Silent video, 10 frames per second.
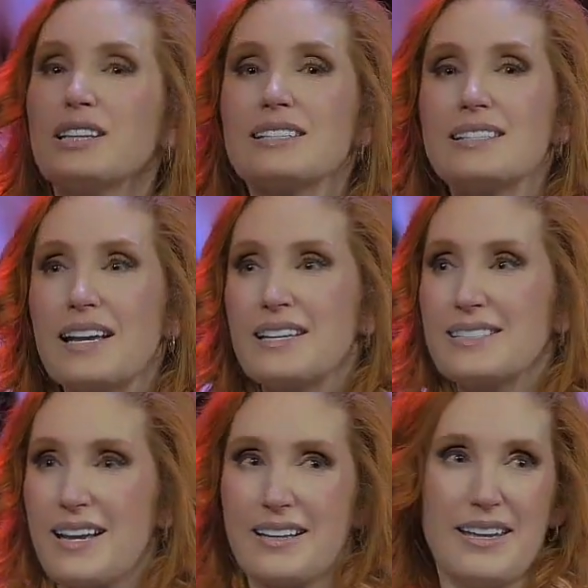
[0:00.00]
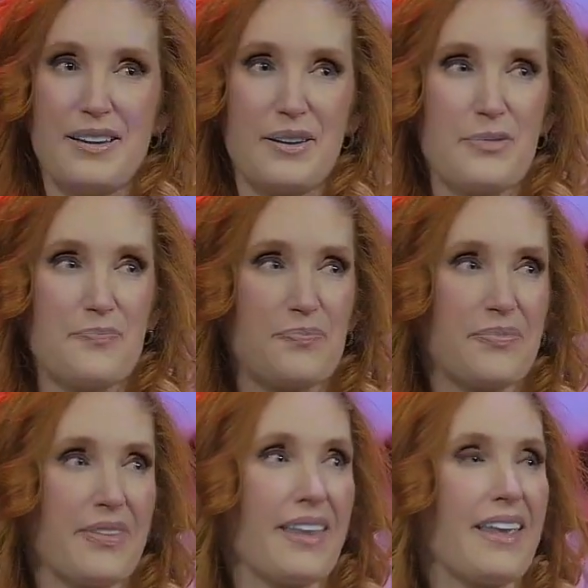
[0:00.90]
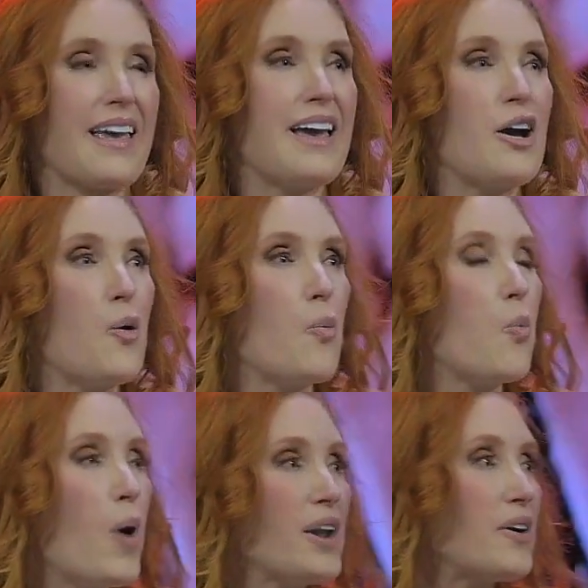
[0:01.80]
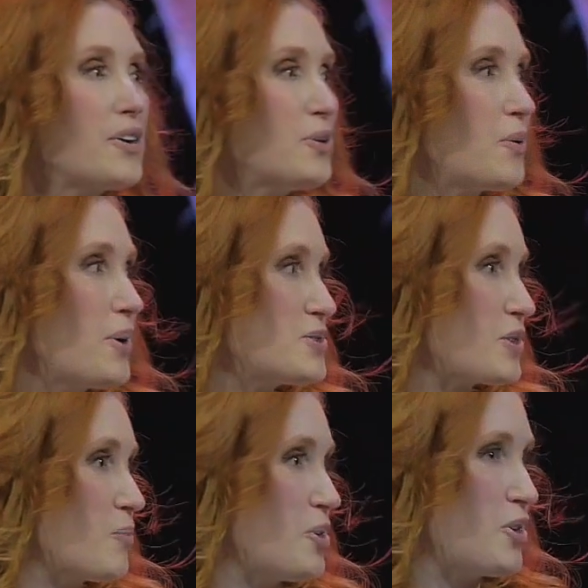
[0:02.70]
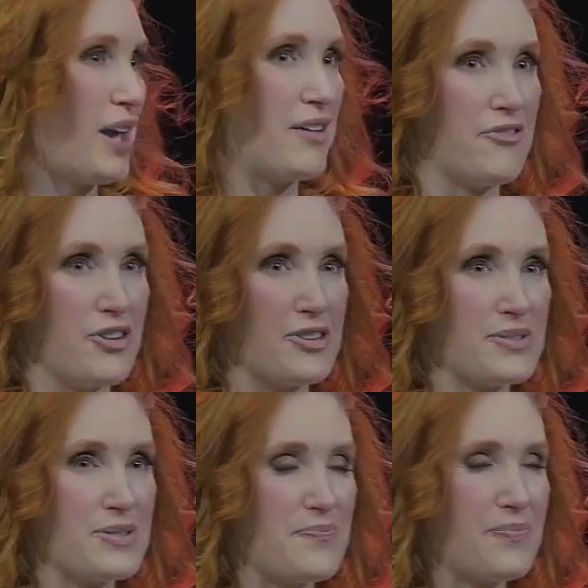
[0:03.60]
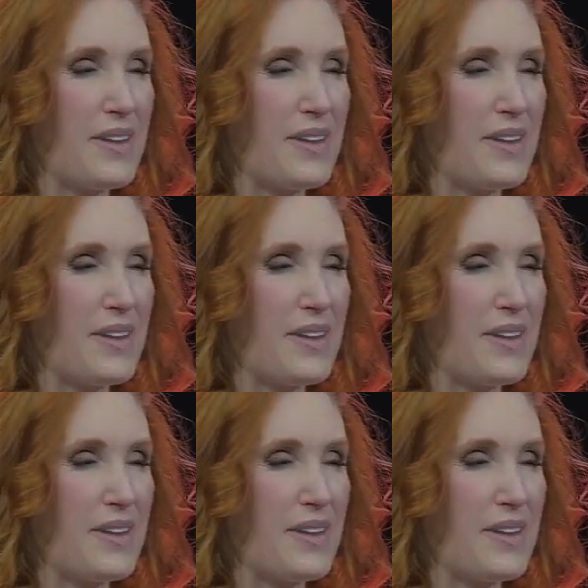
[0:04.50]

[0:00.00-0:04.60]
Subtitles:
the second technique. What are you going to communicate first?